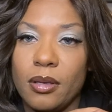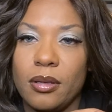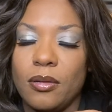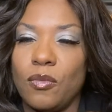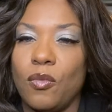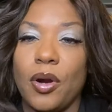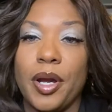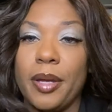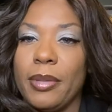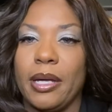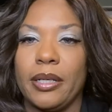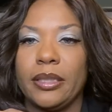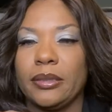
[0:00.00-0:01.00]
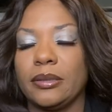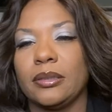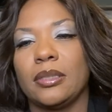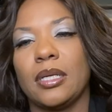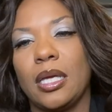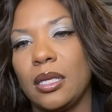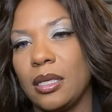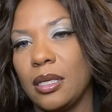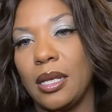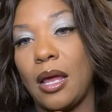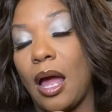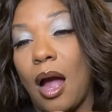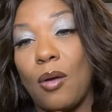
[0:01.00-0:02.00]
worry about it. And,
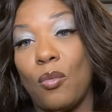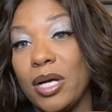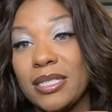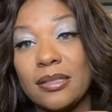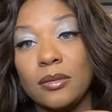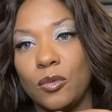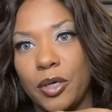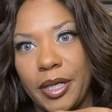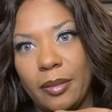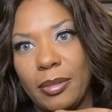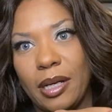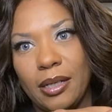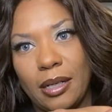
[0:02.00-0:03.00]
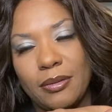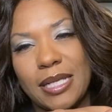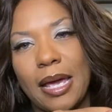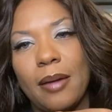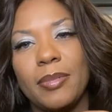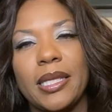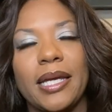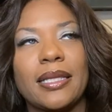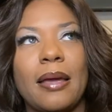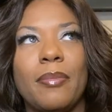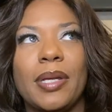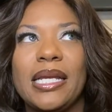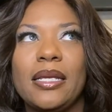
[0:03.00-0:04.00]
and I wasn't worried about it. I was happy like
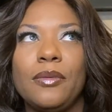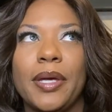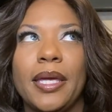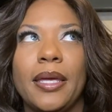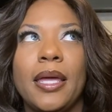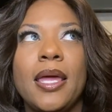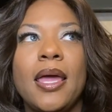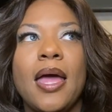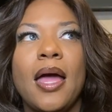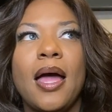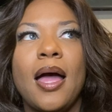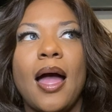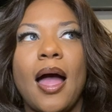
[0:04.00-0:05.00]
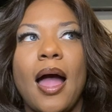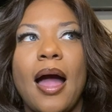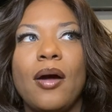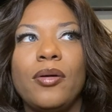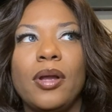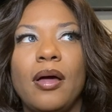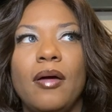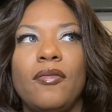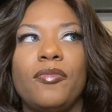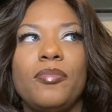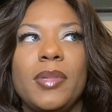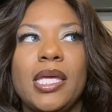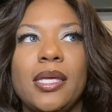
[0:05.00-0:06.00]
that. But anyway, out
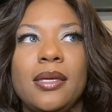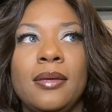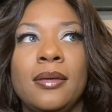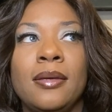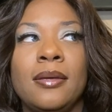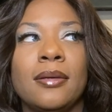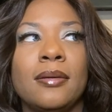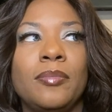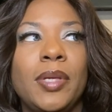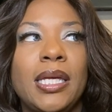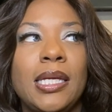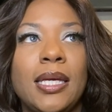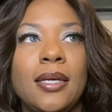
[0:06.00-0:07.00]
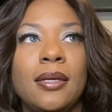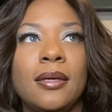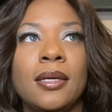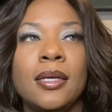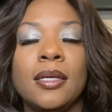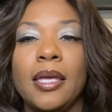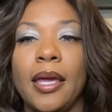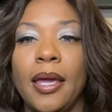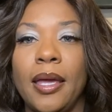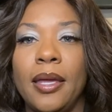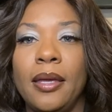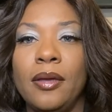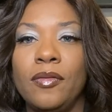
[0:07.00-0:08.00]
of me being
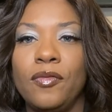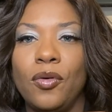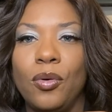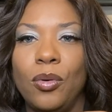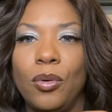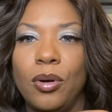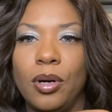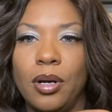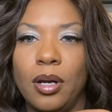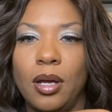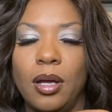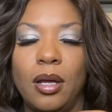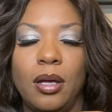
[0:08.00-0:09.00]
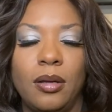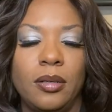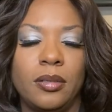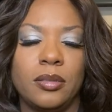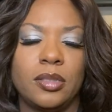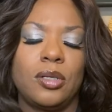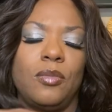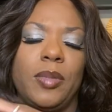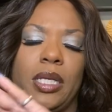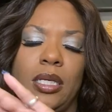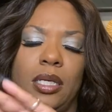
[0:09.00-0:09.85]
gay for uh, so many